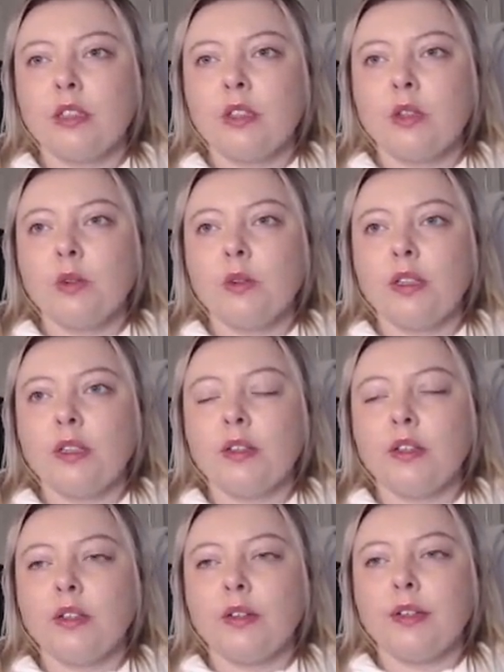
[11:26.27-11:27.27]
Oh, they're in a
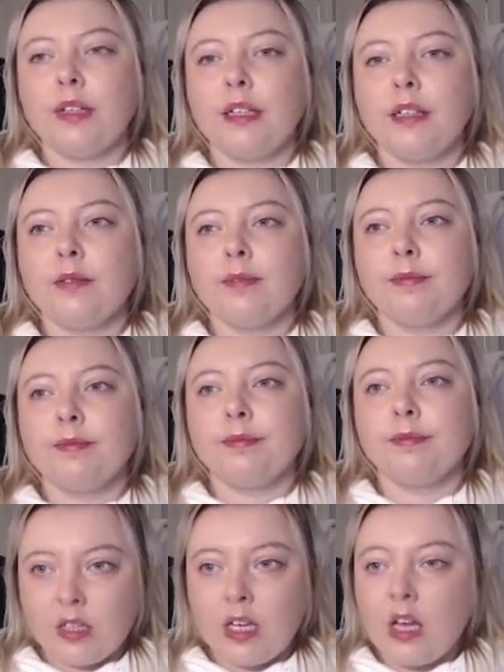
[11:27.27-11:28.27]
hurry.
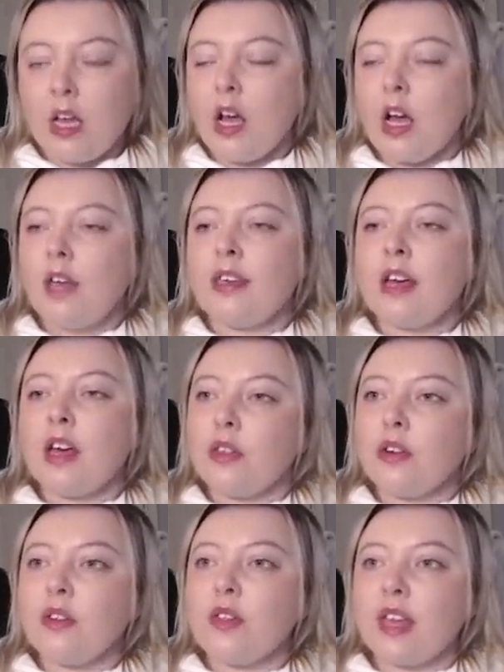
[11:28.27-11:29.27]

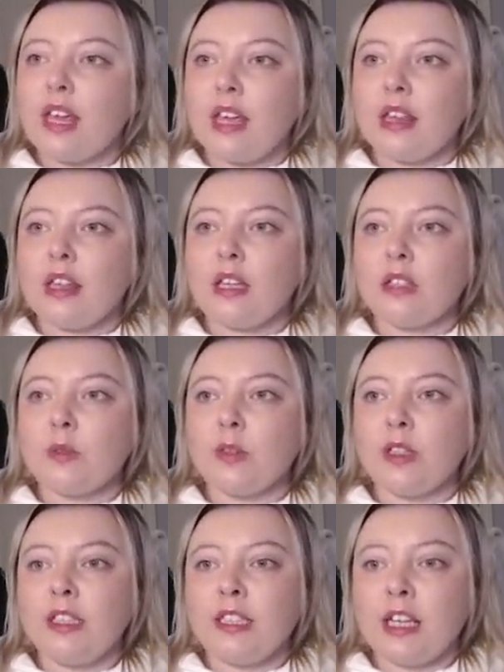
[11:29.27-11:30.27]
Another thing that is
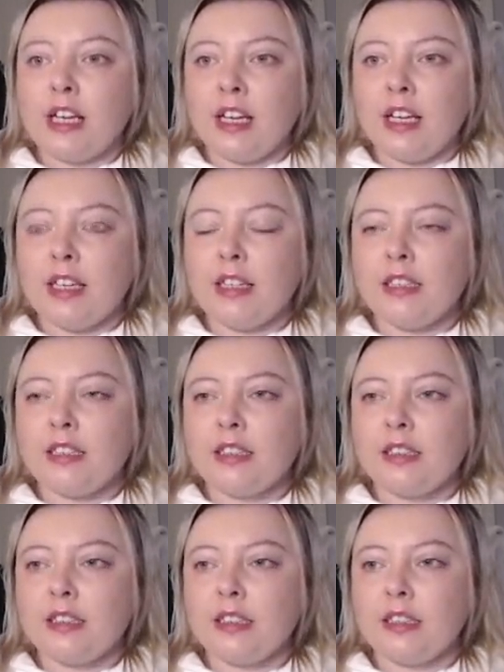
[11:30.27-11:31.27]
really
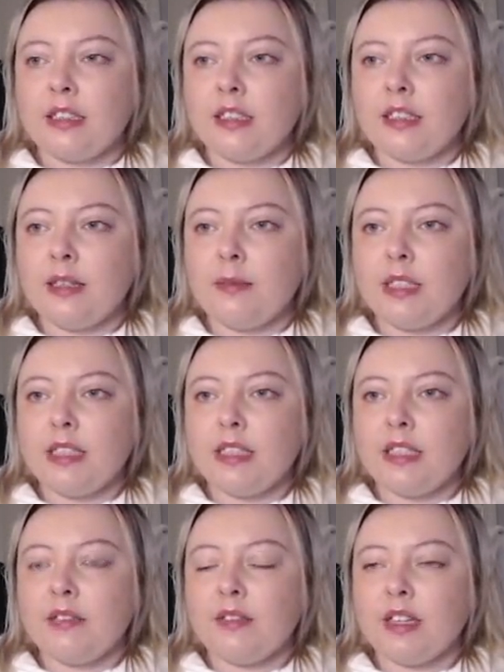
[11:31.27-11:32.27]
nice, let me see
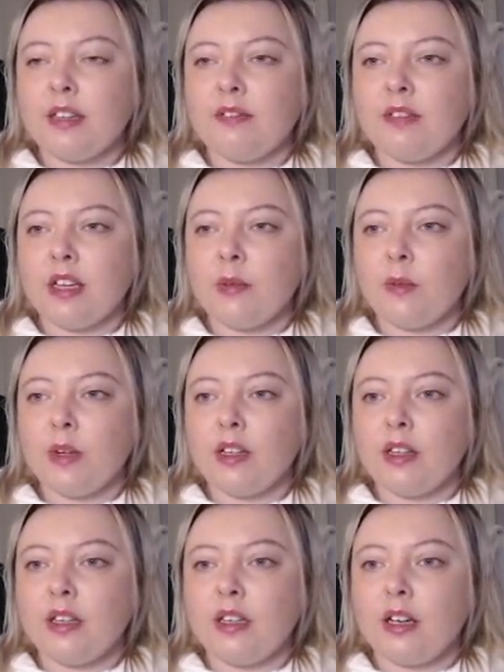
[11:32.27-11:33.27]
if I can find one of
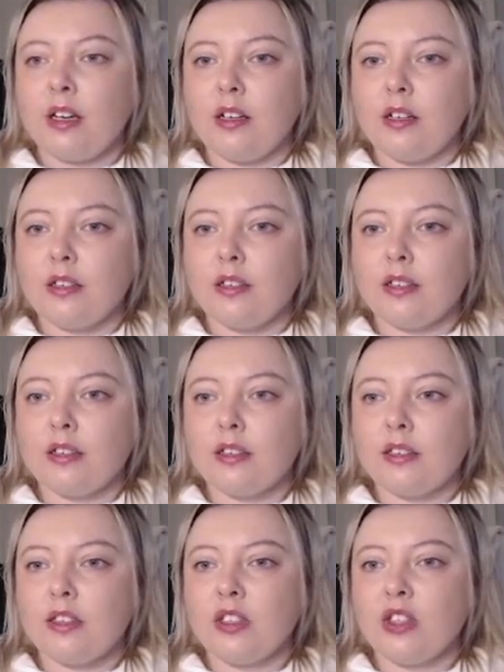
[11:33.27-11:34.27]
the dogs
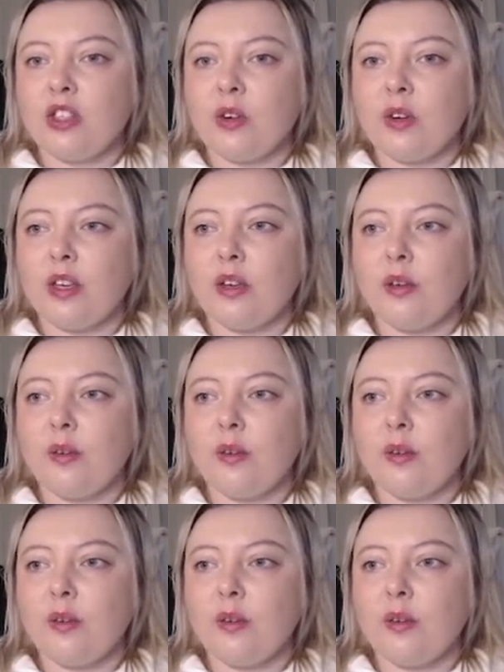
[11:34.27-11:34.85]
to show you.